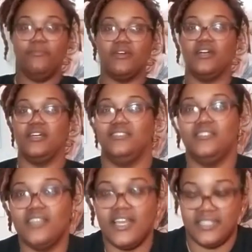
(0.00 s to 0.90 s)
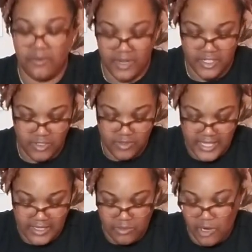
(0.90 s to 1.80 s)
because in case I want to do
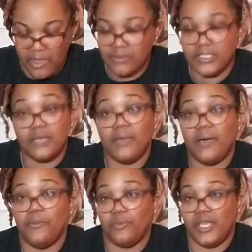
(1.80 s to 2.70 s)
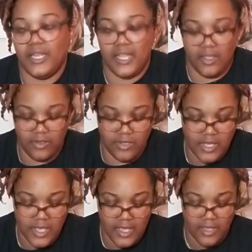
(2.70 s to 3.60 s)
like some mermaid, I was thinking about mermaid nails.
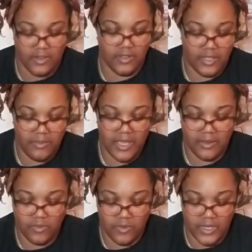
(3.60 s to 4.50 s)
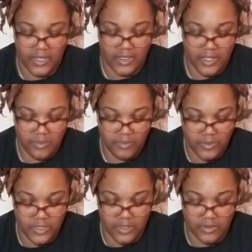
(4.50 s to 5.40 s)
You know, they make them with a lump,
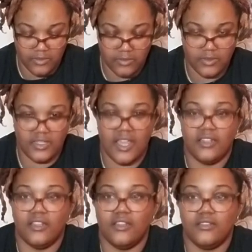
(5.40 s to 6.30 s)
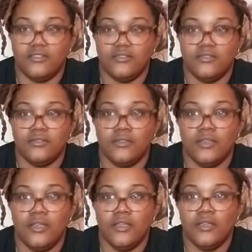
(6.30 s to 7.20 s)
you know, got a little
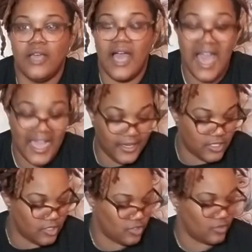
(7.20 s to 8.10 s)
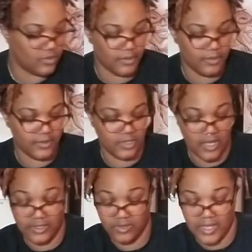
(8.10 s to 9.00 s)
height to them. So
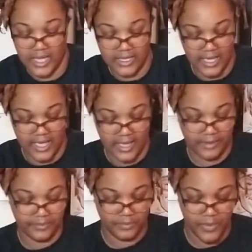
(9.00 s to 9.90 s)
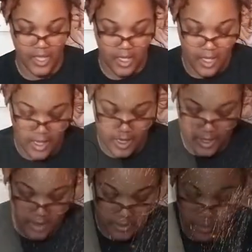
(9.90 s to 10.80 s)
I also got that. Um,